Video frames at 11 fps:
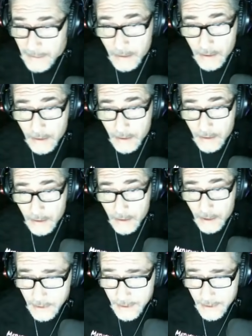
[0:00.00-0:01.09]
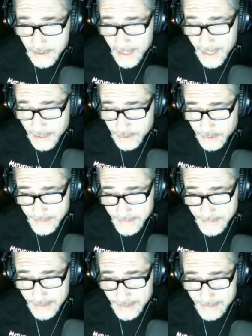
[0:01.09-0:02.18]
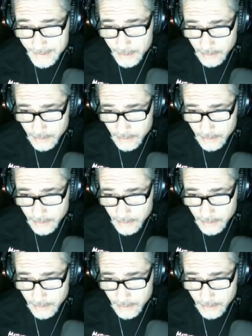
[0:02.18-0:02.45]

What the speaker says: A writer and an actress and a singer?